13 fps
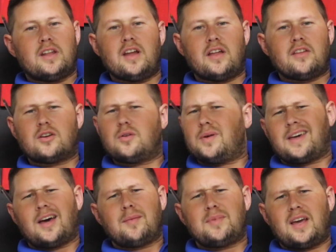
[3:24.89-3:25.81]
another
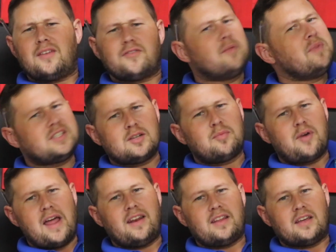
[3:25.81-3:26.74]
quick update from Mr.
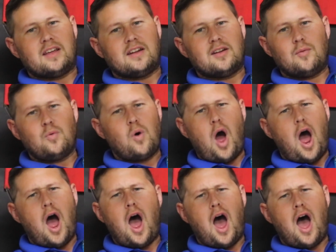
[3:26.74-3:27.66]
Brandon.
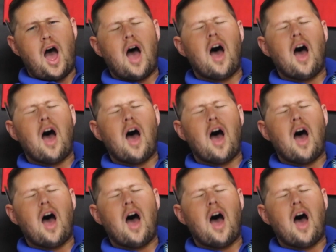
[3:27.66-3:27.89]
Whoa.